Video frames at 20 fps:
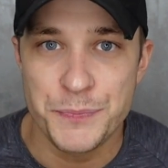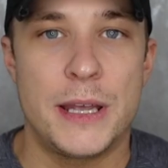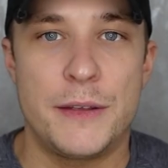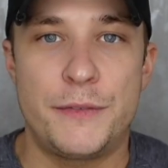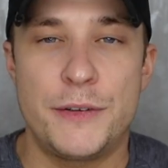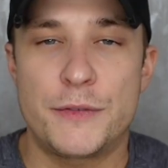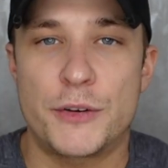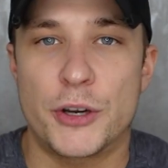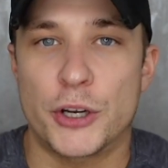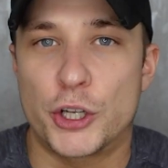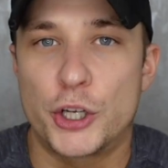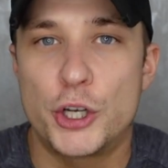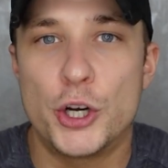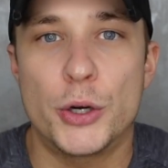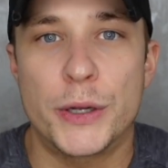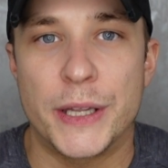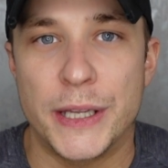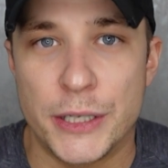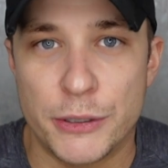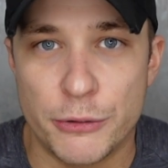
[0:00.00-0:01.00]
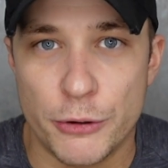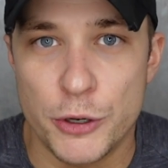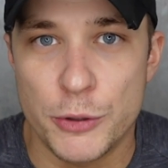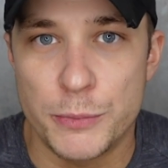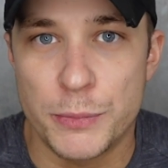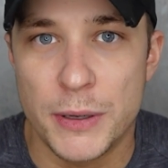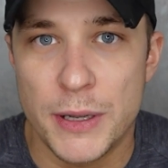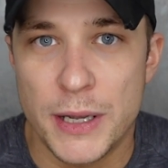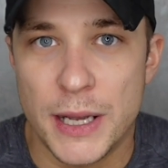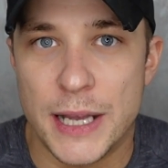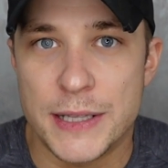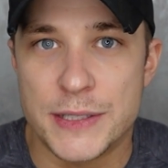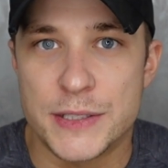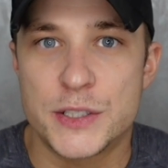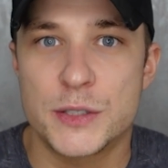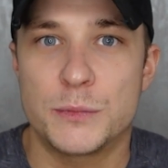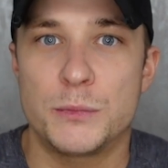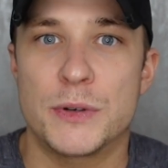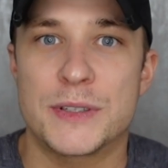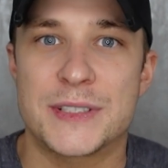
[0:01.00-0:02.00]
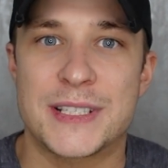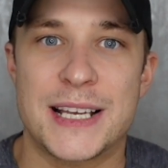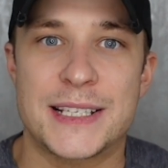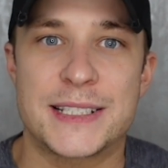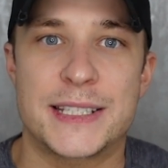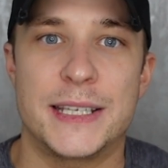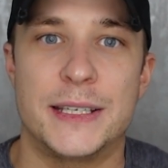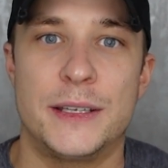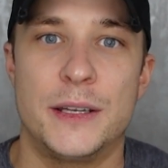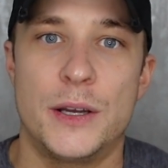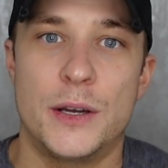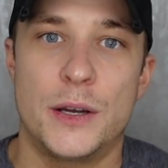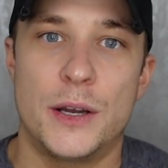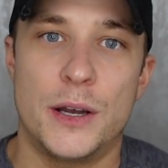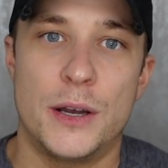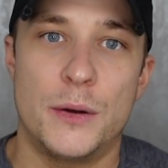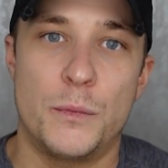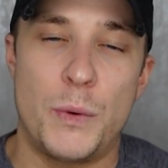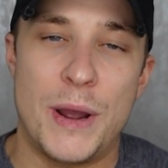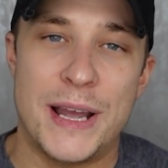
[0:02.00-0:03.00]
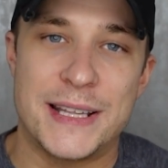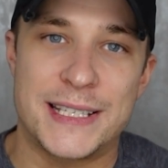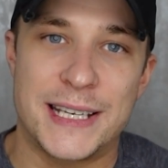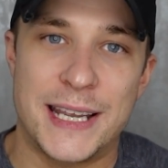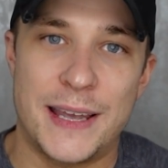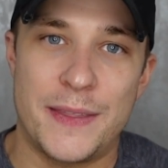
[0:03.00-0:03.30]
If you've got a cooking group and someone's asking where to